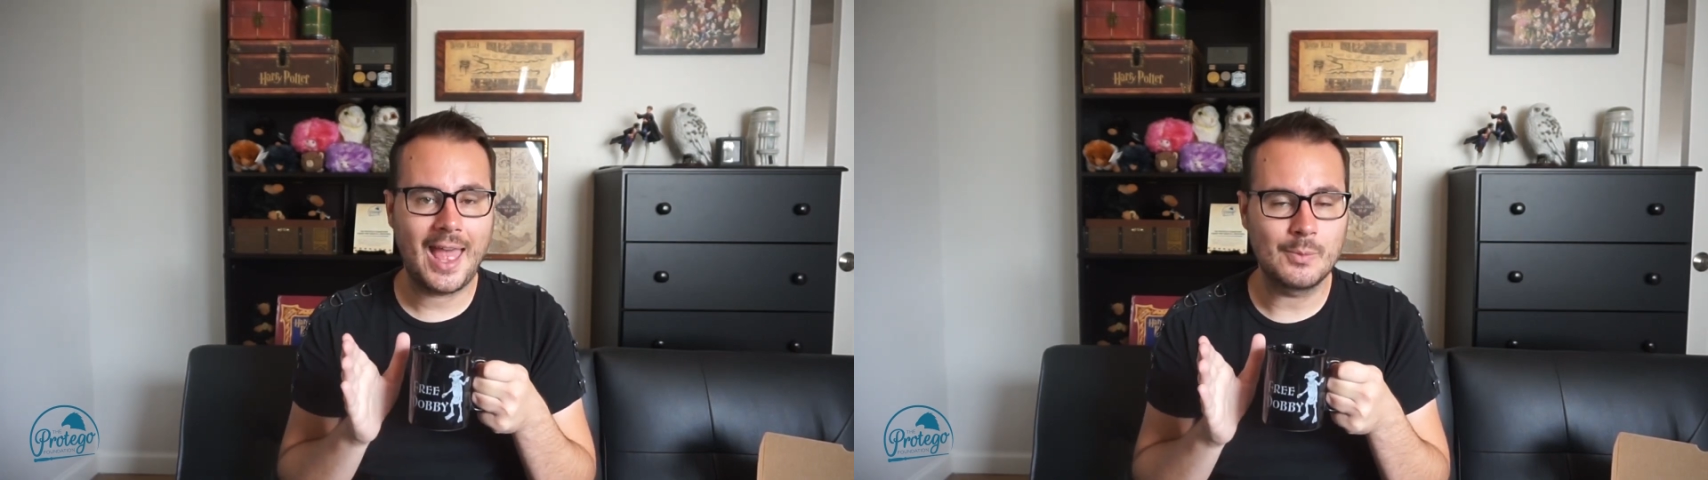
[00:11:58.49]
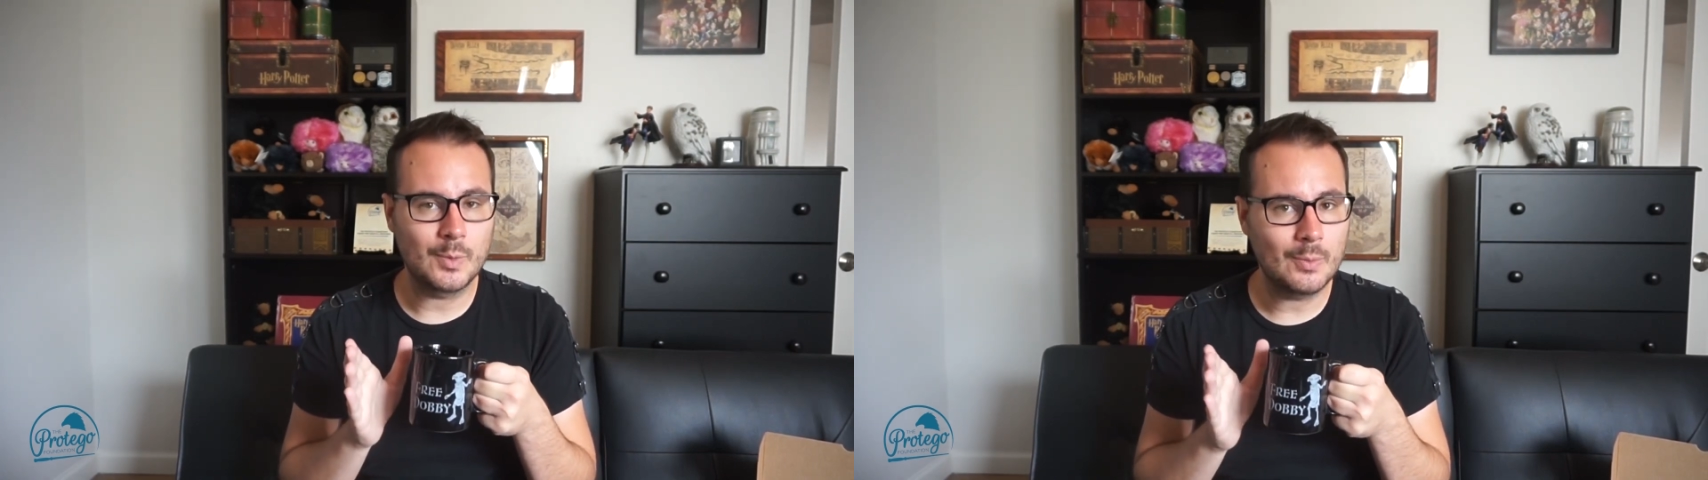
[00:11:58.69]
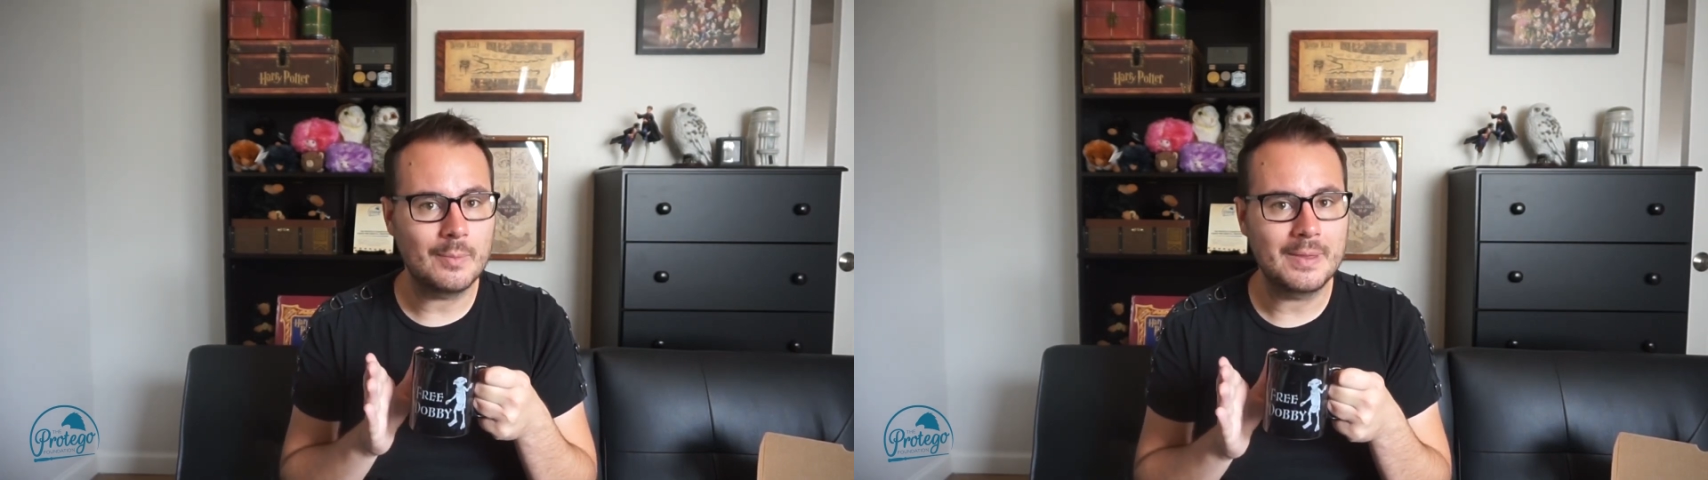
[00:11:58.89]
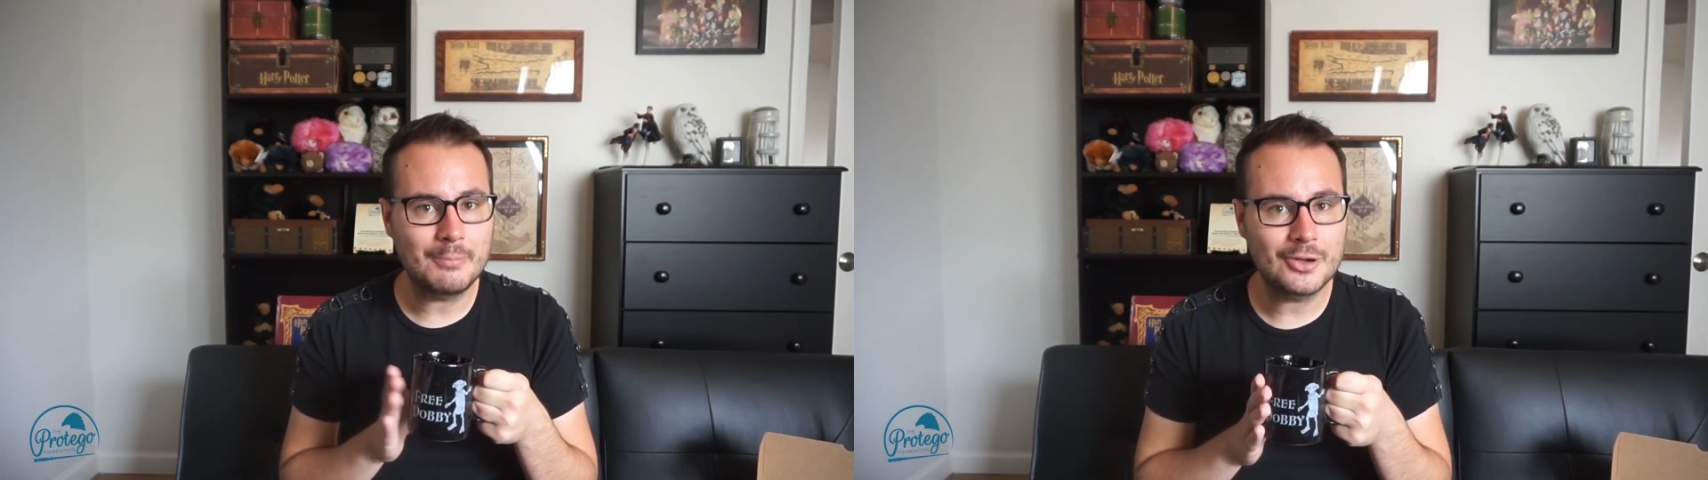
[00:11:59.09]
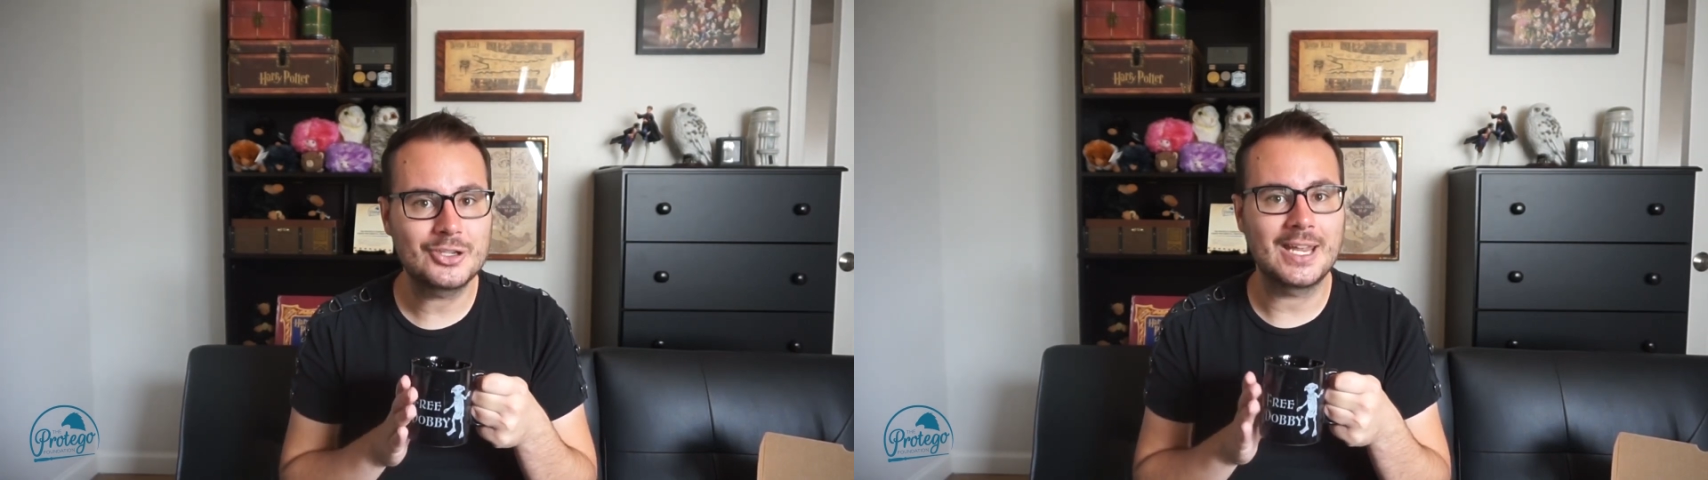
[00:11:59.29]
And we will be
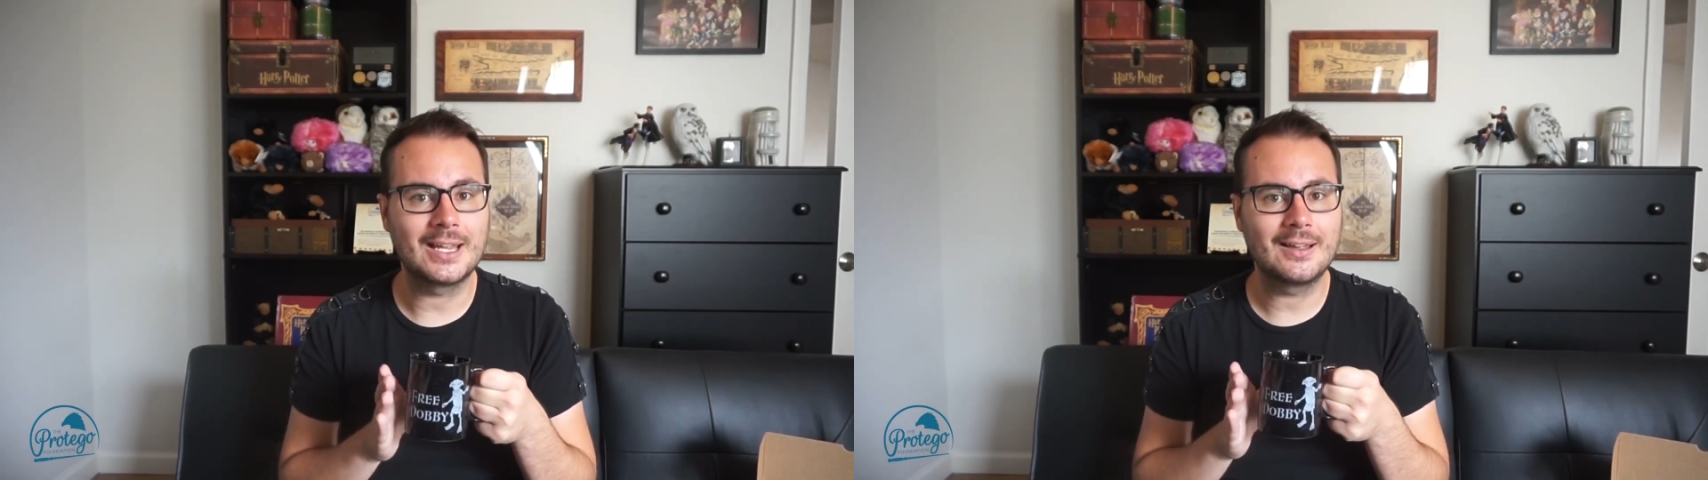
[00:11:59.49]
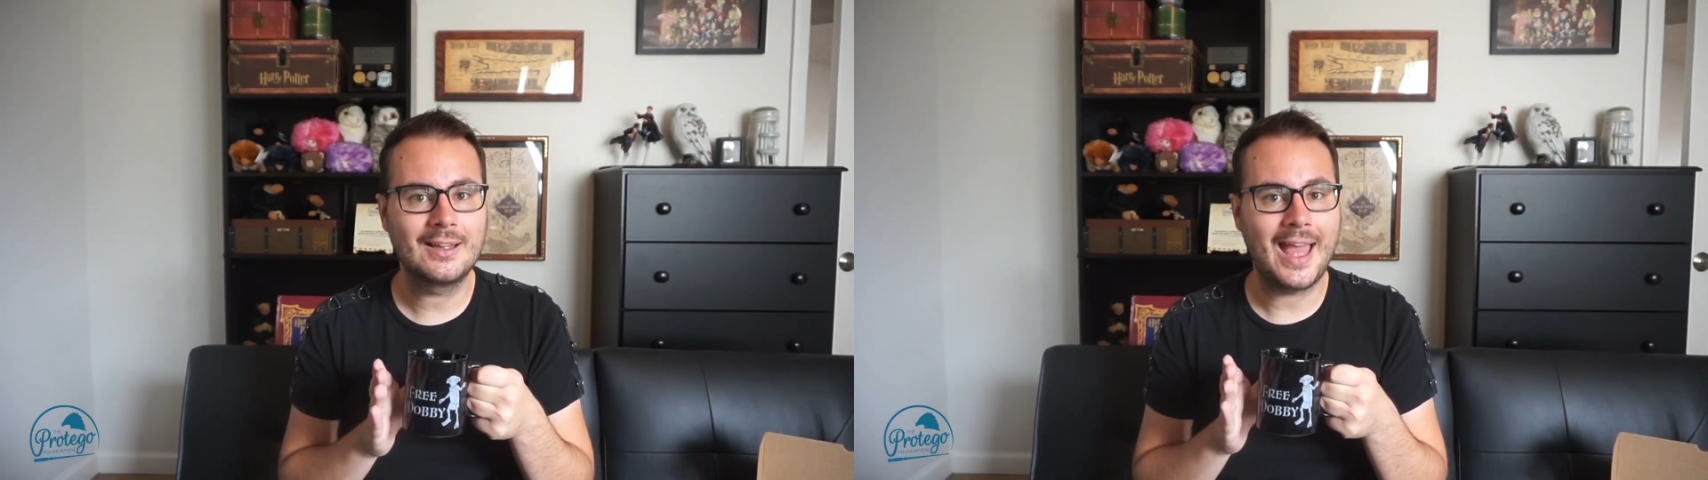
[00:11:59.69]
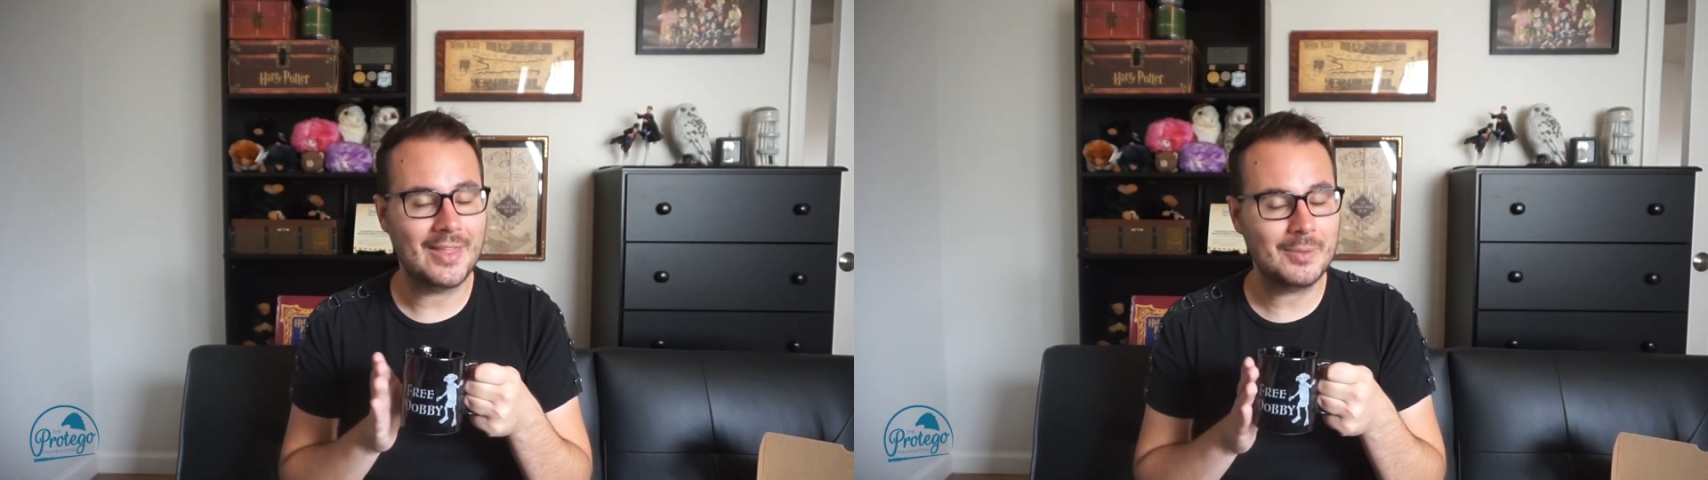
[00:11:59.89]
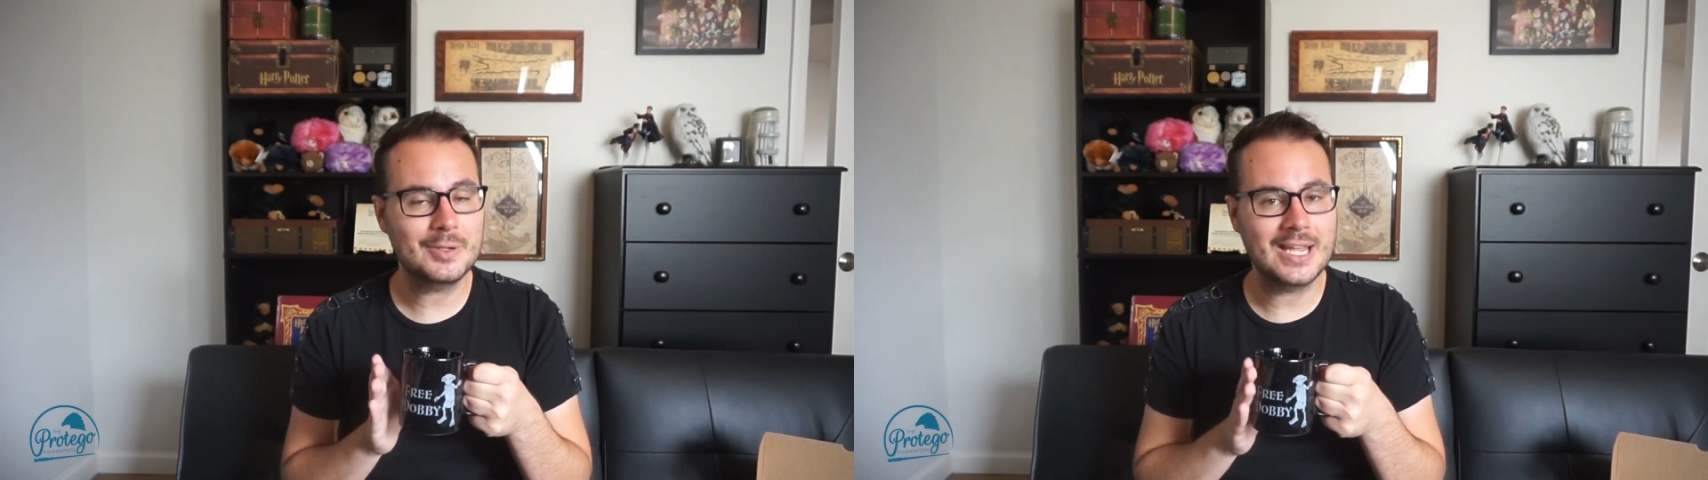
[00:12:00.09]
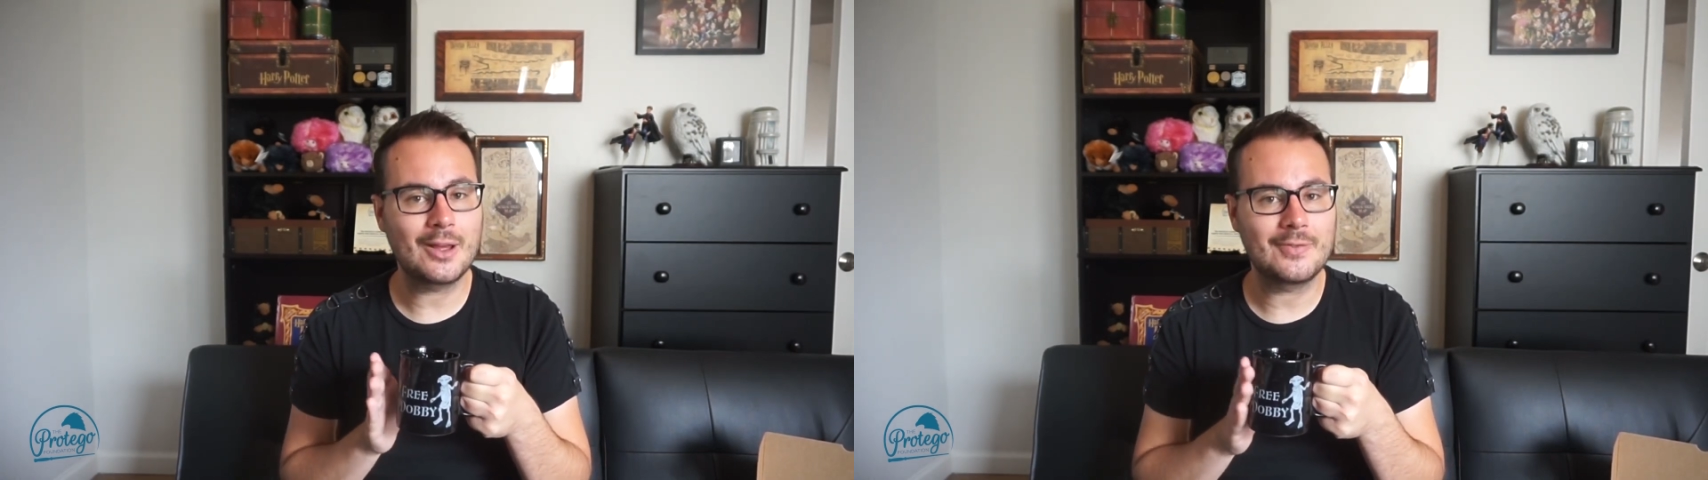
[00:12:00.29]
pushing at the
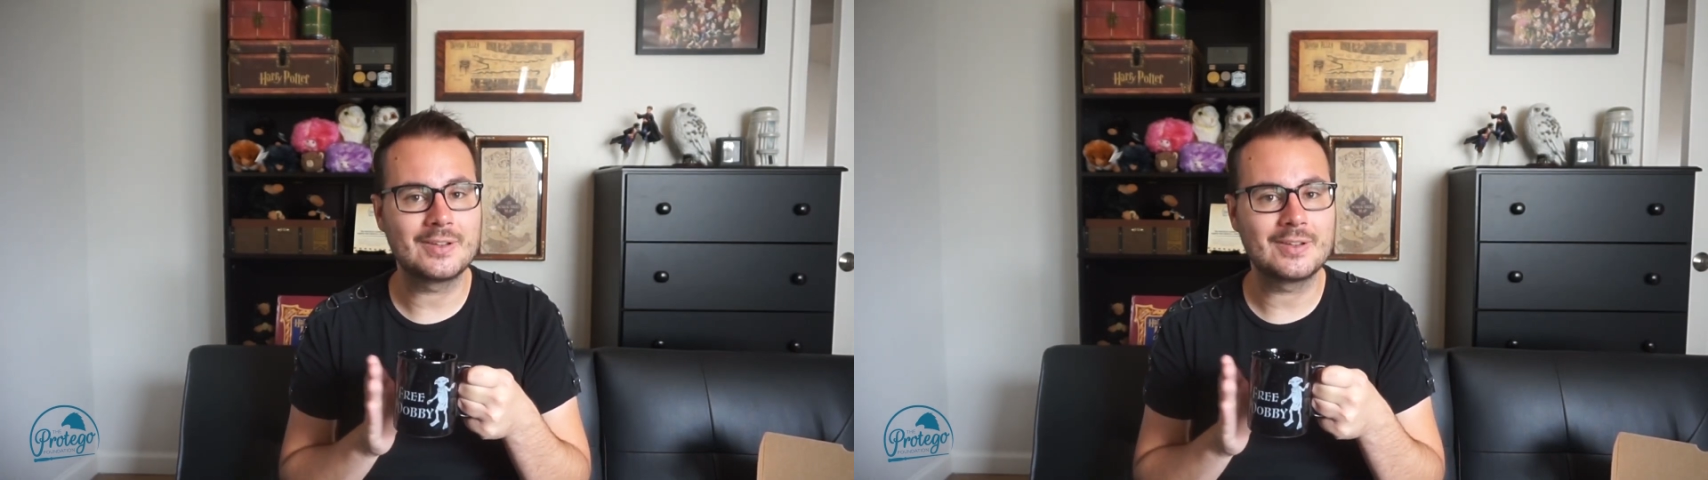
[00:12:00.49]
Protego